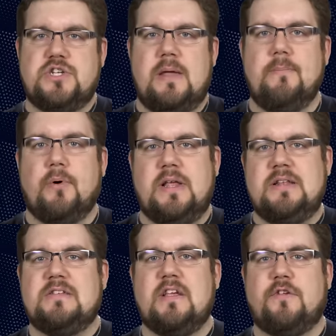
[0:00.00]
chambered
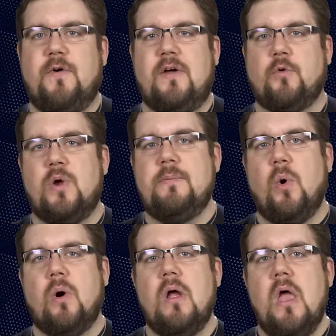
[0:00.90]
in 6.5
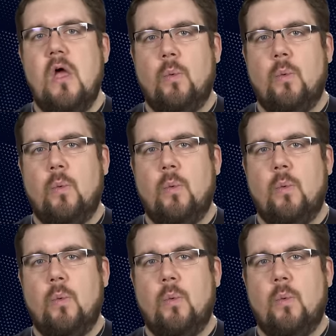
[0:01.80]
Creedmoor